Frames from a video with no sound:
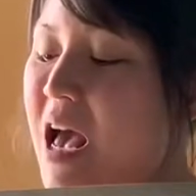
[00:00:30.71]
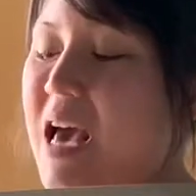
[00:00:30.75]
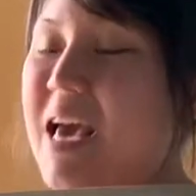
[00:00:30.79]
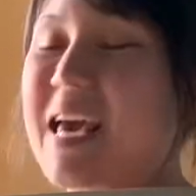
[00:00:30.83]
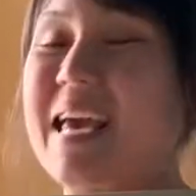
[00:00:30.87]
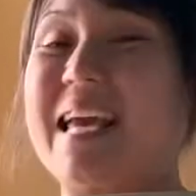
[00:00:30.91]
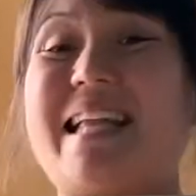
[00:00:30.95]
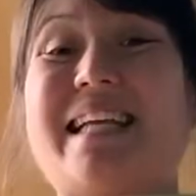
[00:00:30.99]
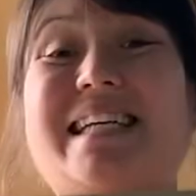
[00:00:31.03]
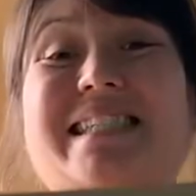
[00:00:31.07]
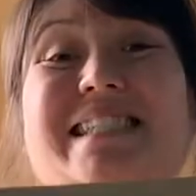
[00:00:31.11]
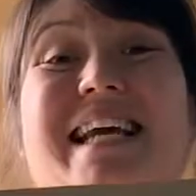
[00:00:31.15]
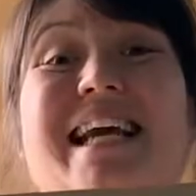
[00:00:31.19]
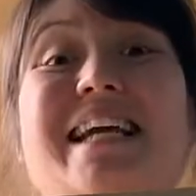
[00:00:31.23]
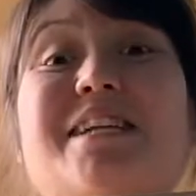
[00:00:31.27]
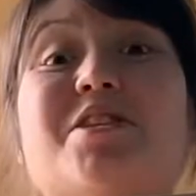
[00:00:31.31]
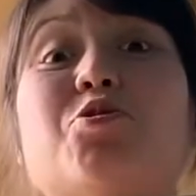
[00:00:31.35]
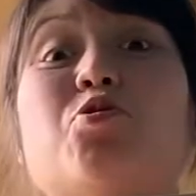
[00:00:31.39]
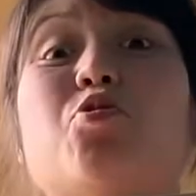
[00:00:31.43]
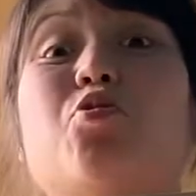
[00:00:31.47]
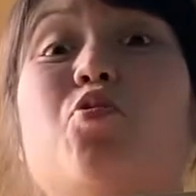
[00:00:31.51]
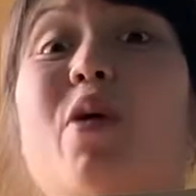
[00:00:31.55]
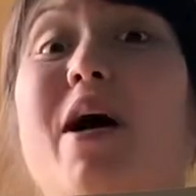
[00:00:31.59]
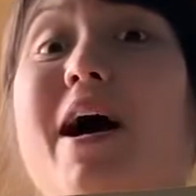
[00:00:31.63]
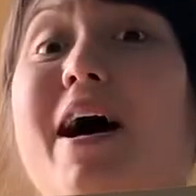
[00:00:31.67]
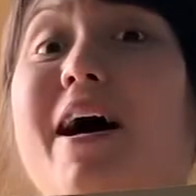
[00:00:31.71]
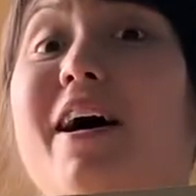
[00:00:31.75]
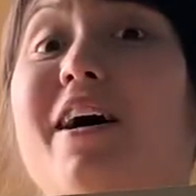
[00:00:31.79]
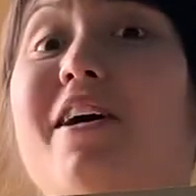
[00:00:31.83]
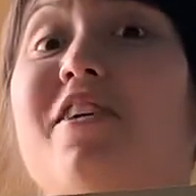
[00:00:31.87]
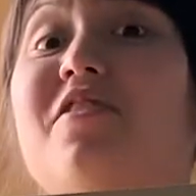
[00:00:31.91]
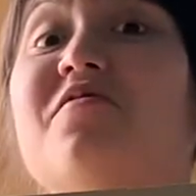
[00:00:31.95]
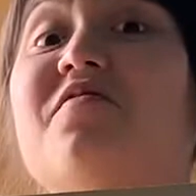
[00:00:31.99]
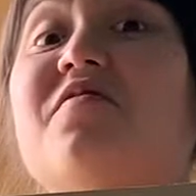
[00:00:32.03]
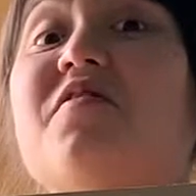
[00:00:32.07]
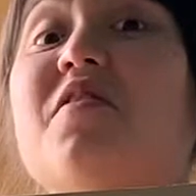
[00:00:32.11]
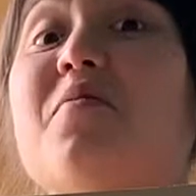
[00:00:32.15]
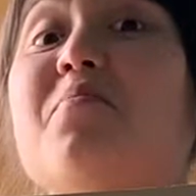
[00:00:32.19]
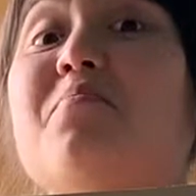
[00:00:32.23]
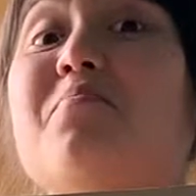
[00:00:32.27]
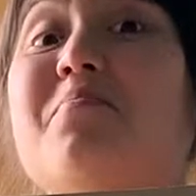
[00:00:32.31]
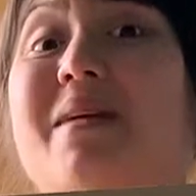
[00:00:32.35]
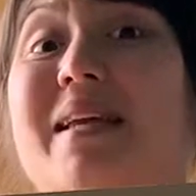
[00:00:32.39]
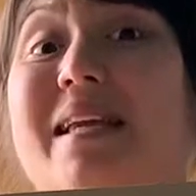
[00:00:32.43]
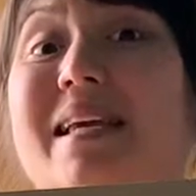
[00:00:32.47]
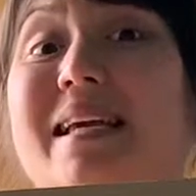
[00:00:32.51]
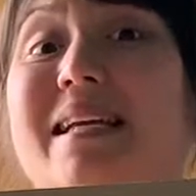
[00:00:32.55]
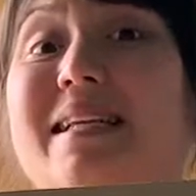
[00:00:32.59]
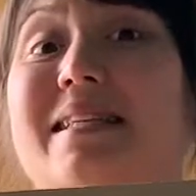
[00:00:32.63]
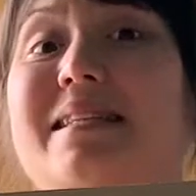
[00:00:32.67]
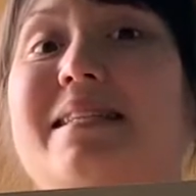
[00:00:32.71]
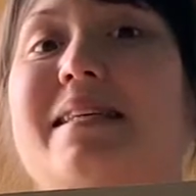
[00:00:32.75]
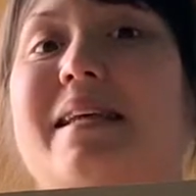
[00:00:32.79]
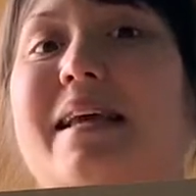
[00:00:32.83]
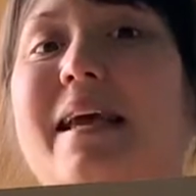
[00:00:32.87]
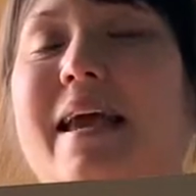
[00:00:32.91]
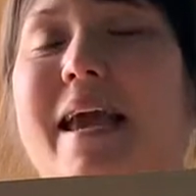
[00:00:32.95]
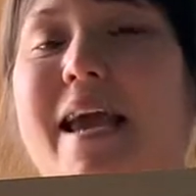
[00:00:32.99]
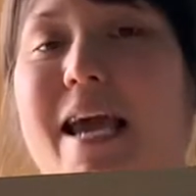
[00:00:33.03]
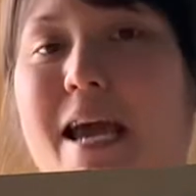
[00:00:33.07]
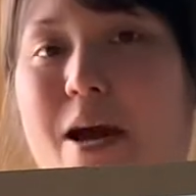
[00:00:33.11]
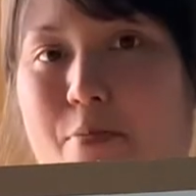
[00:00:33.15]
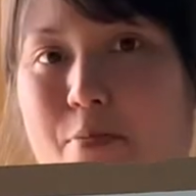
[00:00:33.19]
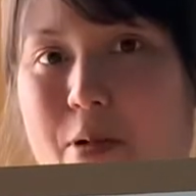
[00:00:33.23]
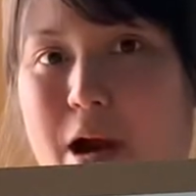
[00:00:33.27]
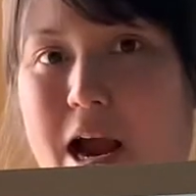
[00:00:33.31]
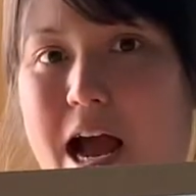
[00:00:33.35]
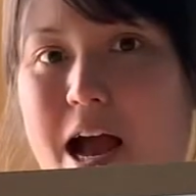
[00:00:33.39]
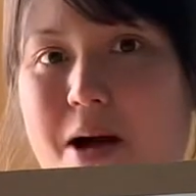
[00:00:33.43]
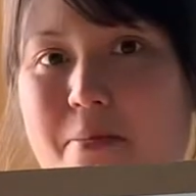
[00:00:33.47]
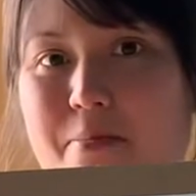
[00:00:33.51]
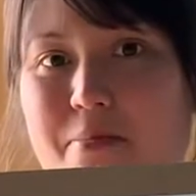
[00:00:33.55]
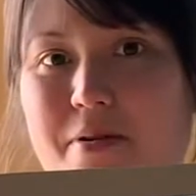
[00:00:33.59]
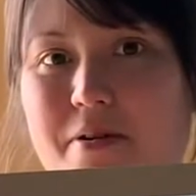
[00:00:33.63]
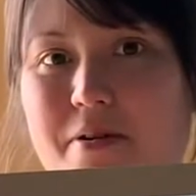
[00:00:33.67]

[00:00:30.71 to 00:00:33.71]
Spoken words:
It is a 12-minute AMRAP